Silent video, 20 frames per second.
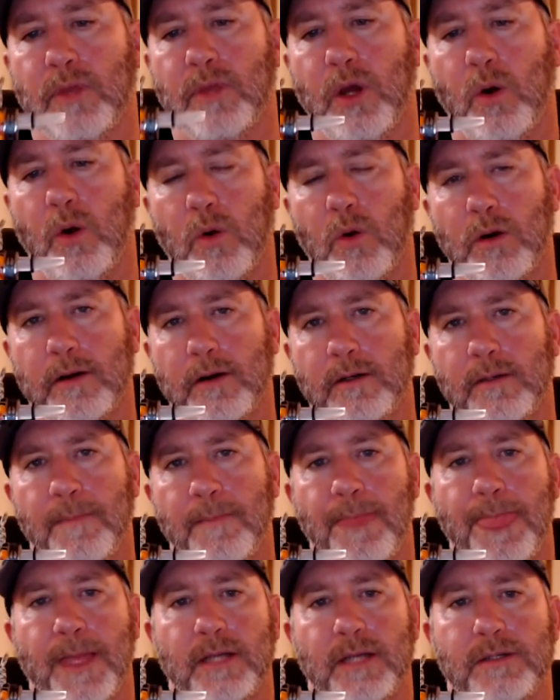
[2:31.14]
or
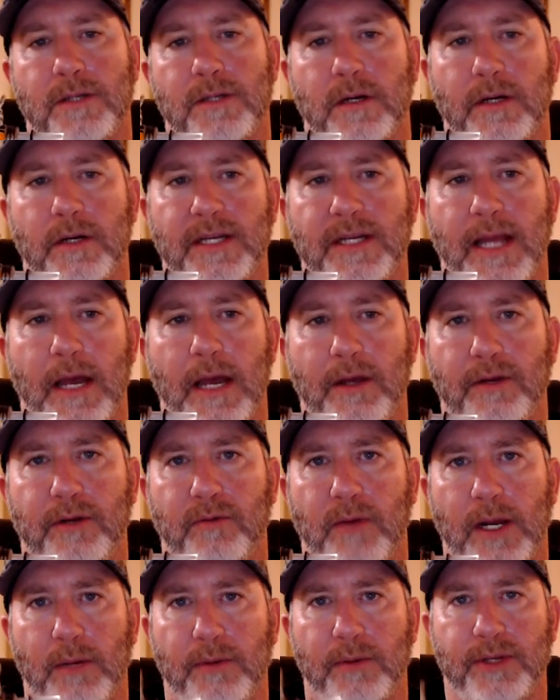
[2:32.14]
turn it down
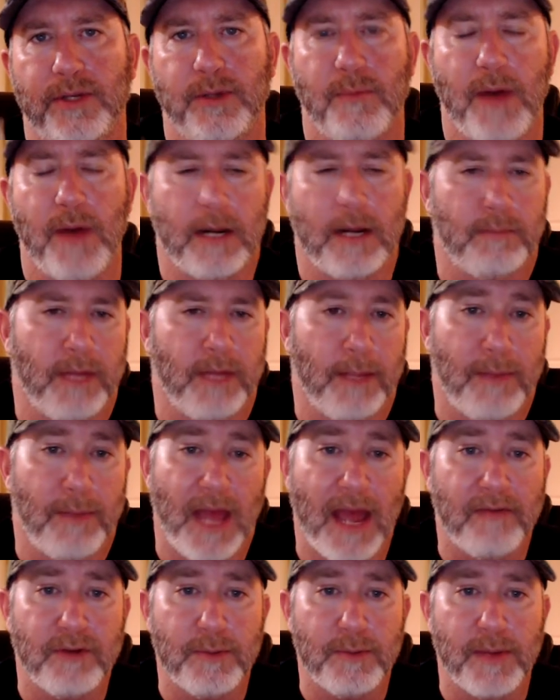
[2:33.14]
and run it with your bottom lip.
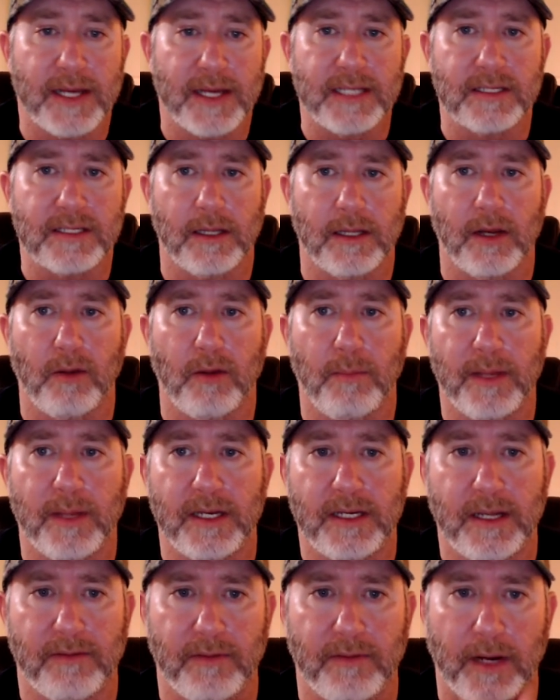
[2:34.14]
Everybody's a little
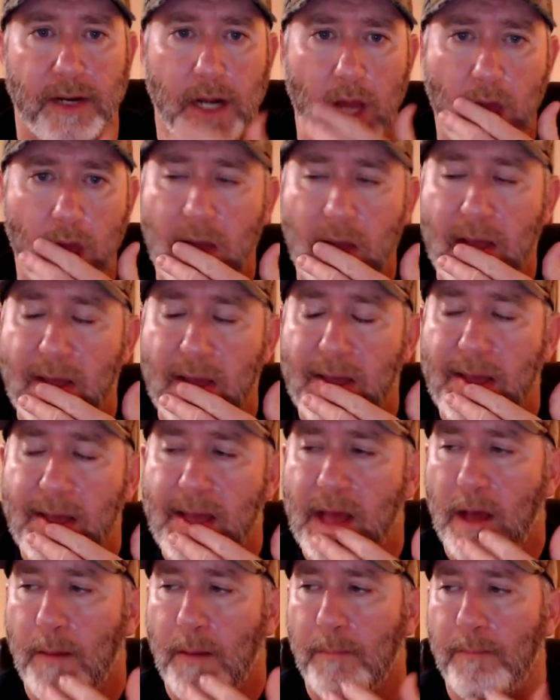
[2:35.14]
bit different.
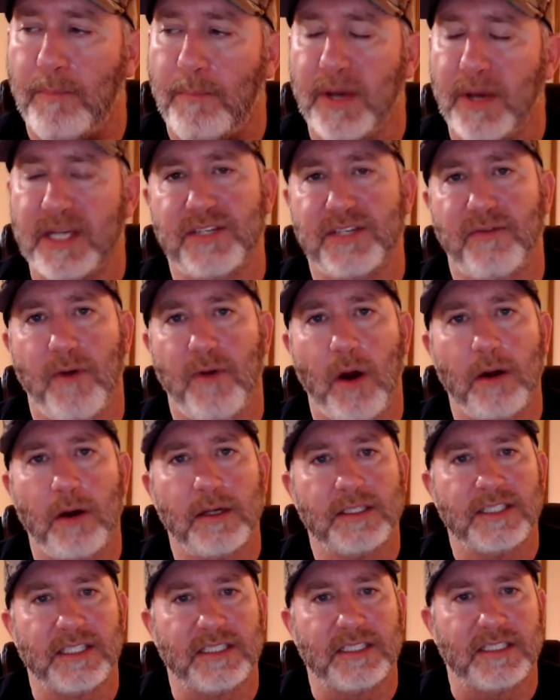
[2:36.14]
But as far
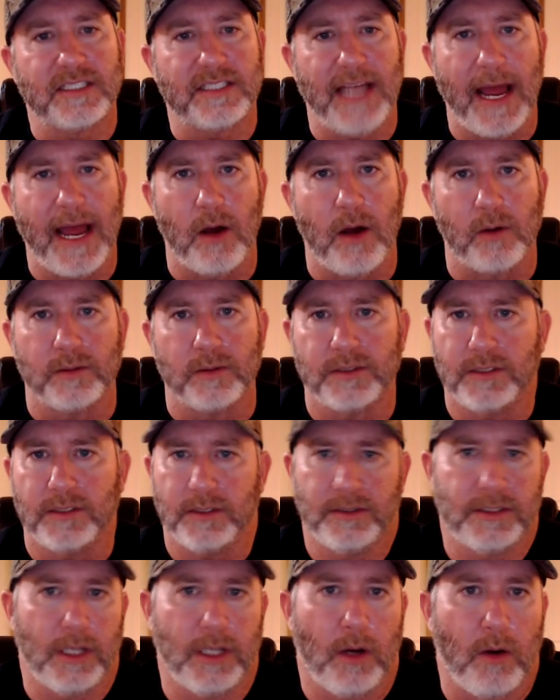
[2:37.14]
as the
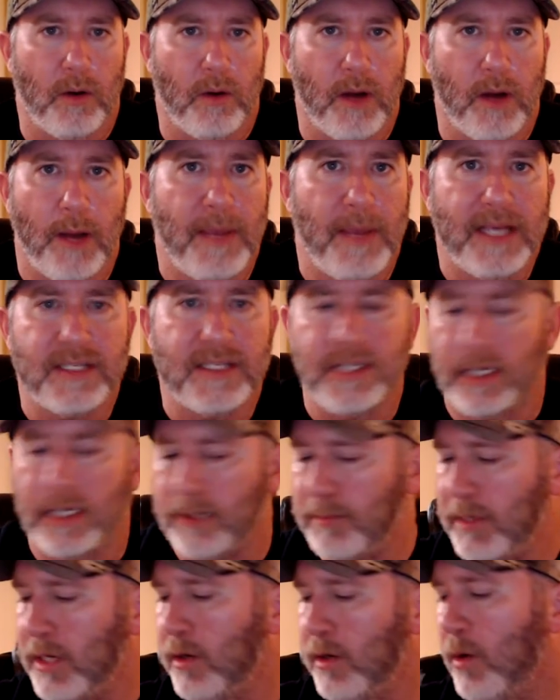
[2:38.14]
sounds, so a
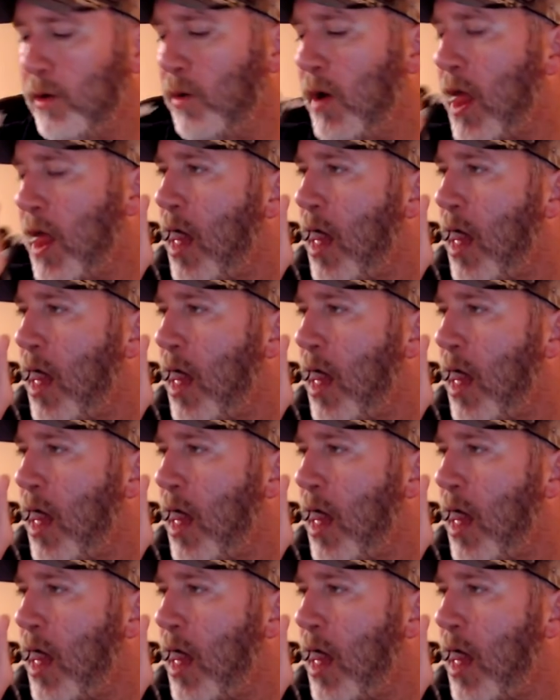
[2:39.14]
basic mew,